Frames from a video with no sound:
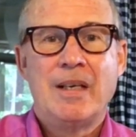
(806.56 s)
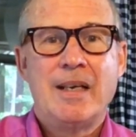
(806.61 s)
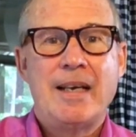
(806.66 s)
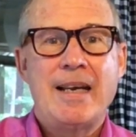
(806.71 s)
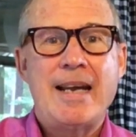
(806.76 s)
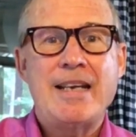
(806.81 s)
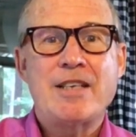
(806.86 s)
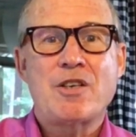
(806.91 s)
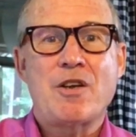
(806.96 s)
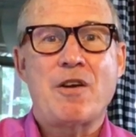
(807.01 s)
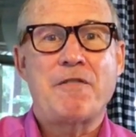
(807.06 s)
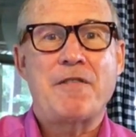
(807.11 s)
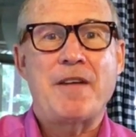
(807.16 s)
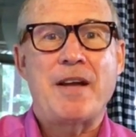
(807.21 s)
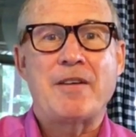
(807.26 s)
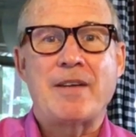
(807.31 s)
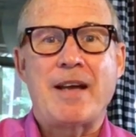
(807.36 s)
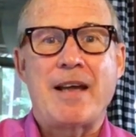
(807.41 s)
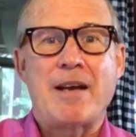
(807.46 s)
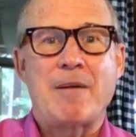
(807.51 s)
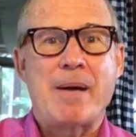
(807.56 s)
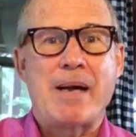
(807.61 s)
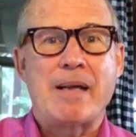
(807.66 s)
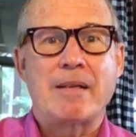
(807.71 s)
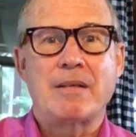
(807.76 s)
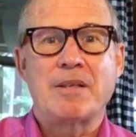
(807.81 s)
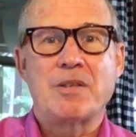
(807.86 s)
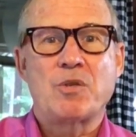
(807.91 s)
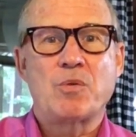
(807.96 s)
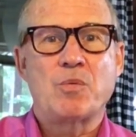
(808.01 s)
Esau found out
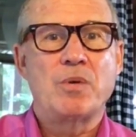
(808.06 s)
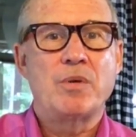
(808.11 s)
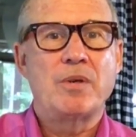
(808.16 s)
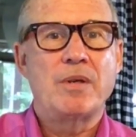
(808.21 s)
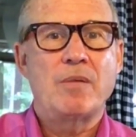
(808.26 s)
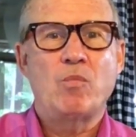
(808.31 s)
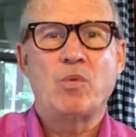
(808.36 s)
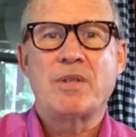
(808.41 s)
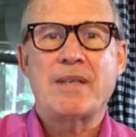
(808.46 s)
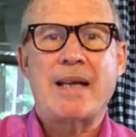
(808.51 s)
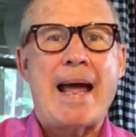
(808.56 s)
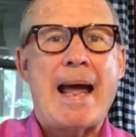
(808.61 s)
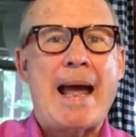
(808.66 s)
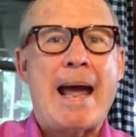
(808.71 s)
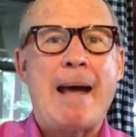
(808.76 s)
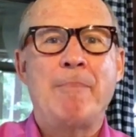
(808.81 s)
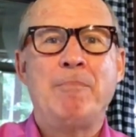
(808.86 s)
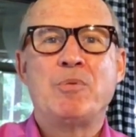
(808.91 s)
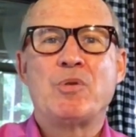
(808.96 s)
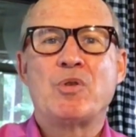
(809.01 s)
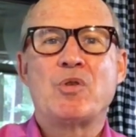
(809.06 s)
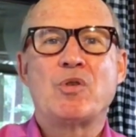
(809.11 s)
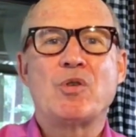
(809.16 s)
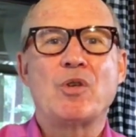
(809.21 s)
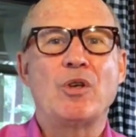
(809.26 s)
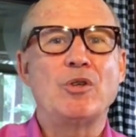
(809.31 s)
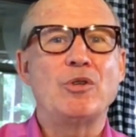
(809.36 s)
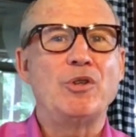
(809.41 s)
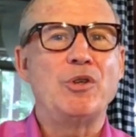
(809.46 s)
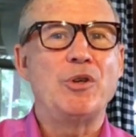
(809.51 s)
about this, was
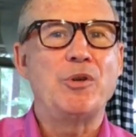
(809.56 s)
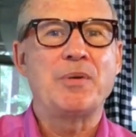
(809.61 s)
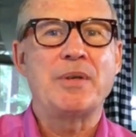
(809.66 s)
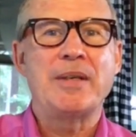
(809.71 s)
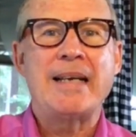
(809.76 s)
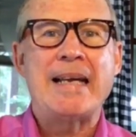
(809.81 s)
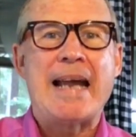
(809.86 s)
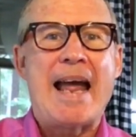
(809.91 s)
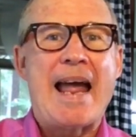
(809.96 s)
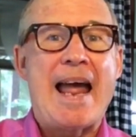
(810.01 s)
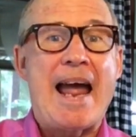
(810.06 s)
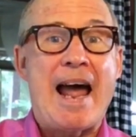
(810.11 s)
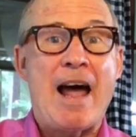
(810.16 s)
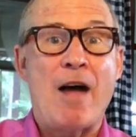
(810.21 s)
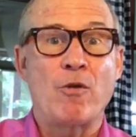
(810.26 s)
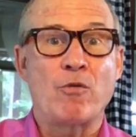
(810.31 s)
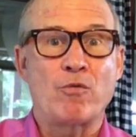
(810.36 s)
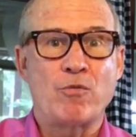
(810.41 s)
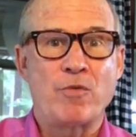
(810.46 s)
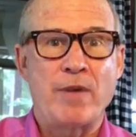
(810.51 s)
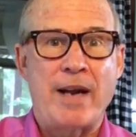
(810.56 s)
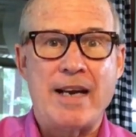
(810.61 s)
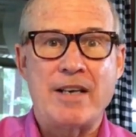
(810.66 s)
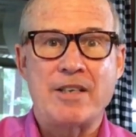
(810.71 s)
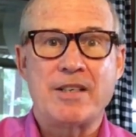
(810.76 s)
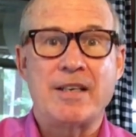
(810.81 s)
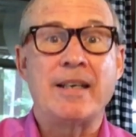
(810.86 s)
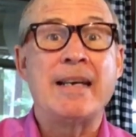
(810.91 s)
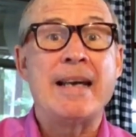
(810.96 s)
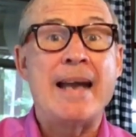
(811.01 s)
absolutely
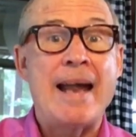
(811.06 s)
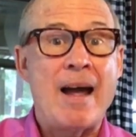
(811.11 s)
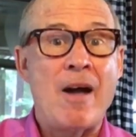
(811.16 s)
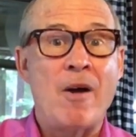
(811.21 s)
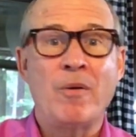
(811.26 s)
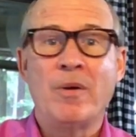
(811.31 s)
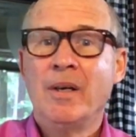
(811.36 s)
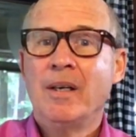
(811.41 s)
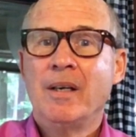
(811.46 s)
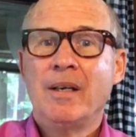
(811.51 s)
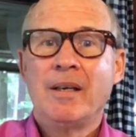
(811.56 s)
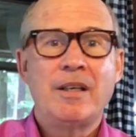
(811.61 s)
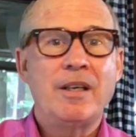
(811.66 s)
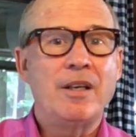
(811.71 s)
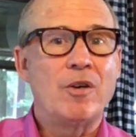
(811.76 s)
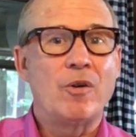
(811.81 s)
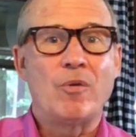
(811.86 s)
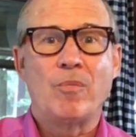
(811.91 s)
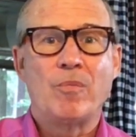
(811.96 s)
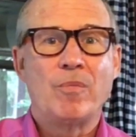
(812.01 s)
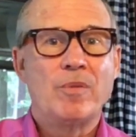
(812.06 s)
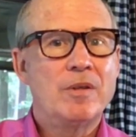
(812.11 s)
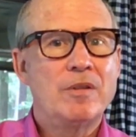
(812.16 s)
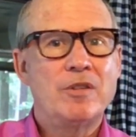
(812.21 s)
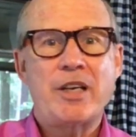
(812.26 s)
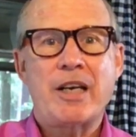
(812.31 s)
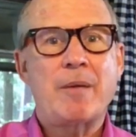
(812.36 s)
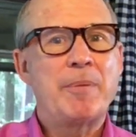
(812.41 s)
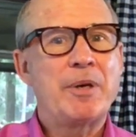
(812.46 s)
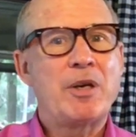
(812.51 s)
outraged, and now, you know,
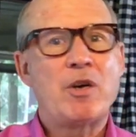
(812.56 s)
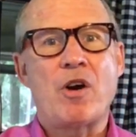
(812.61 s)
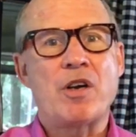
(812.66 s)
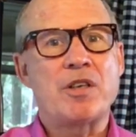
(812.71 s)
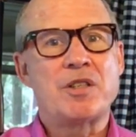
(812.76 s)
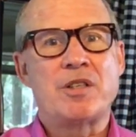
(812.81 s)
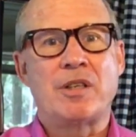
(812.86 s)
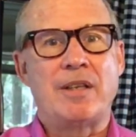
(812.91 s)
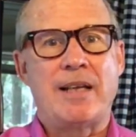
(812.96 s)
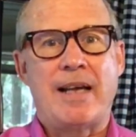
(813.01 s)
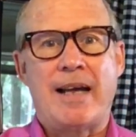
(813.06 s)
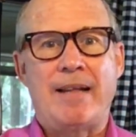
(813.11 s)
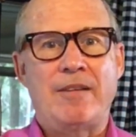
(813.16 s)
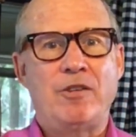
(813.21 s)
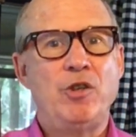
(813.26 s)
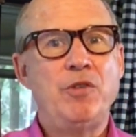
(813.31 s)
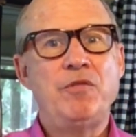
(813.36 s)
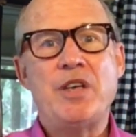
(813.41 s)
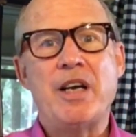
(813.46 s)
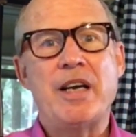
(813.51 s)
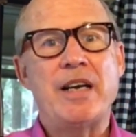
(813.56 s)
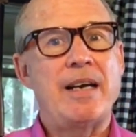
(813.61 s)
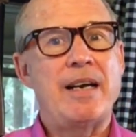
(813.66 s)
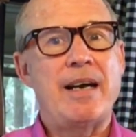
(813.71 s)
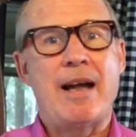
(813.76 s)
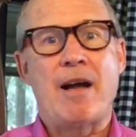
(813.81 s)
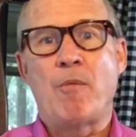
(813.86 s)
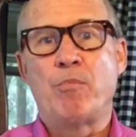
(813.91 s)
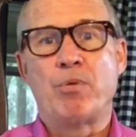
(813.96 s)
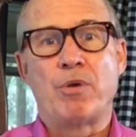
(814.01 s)
Jacob had crossed the line. You've done it
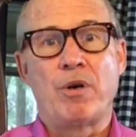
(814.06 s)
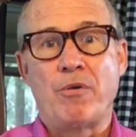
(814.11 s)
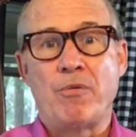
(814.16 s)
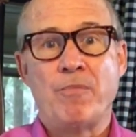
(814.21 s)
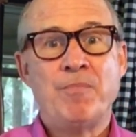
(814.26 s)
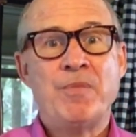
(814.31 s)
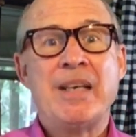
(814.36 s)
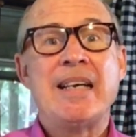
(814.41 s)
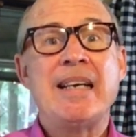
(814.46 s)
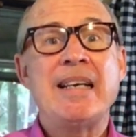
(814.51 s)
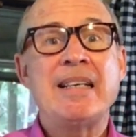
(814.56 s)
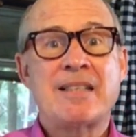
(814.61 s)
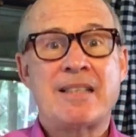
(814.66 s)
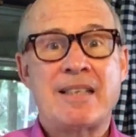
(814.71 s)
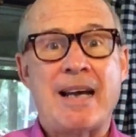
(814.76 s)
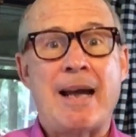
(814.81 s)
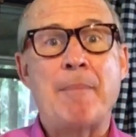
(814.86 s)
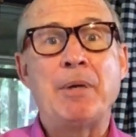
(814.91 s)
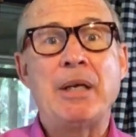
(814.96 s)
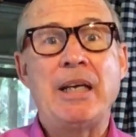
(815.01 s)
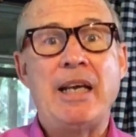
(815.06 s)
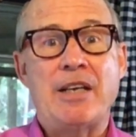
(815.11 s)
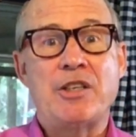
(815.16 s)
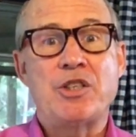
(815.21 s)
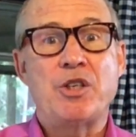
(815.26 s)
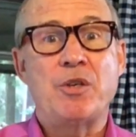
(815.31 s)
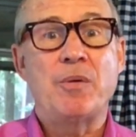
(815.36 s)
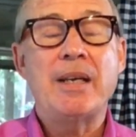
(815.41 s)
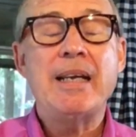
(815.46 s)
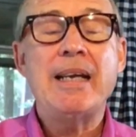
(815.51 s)
now, bro. It's time to
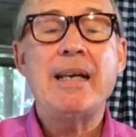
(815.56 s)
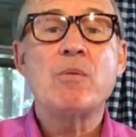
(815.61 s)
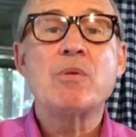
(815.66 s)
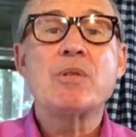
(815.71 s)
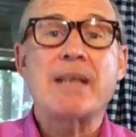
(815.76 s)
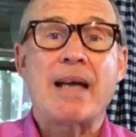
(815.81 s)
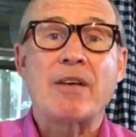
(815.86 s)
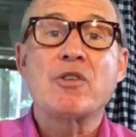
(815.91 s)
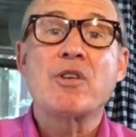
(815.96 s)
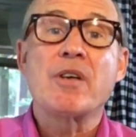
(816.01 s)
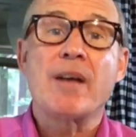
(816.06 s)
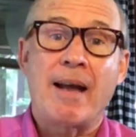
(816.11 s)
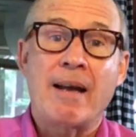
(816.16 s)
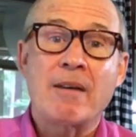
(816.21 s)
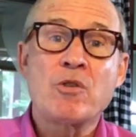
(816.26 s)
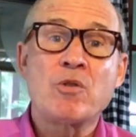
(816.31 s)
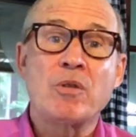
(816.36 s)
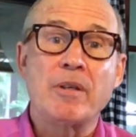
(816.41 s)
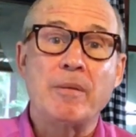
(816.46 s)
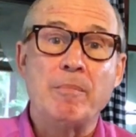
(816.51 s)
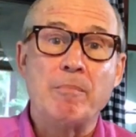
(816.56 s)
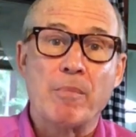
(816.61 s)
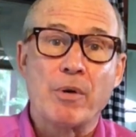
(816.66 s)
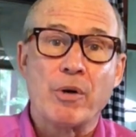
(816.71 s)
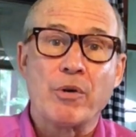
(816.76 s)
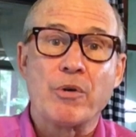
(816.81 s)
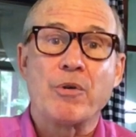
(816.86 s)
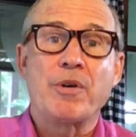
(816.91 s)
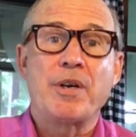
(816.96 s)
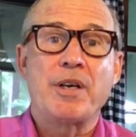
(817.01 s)
get you. And he was out to actually
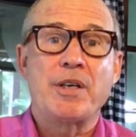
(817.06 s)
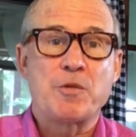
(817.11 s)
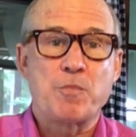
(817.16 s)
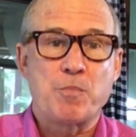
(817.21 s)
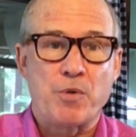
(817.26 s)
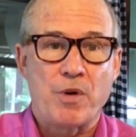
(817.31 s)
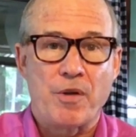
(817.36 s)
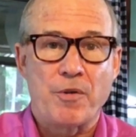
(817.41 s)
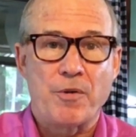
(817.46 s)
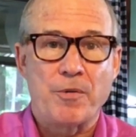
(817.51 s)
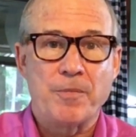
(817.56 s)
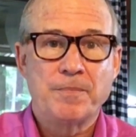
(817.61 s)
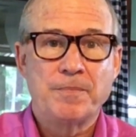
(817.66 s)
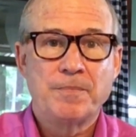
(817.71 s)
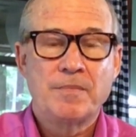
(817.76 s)
murder his brother.